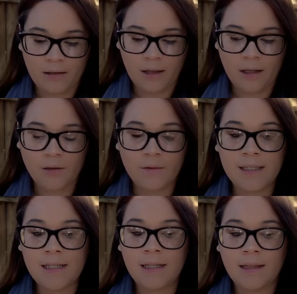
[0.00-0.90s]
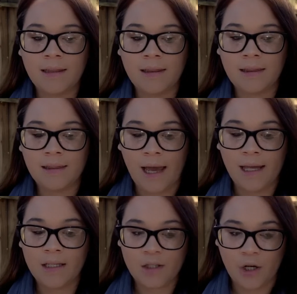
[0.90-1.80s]
And the reason
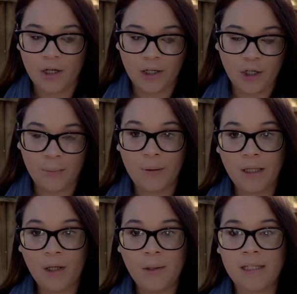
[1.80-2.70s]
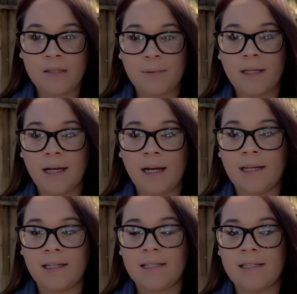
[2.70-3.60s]
that is on her pillow is
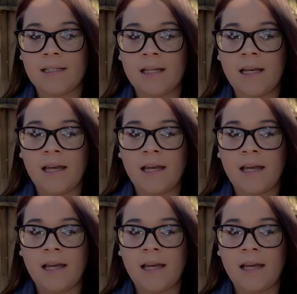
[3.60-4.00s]
because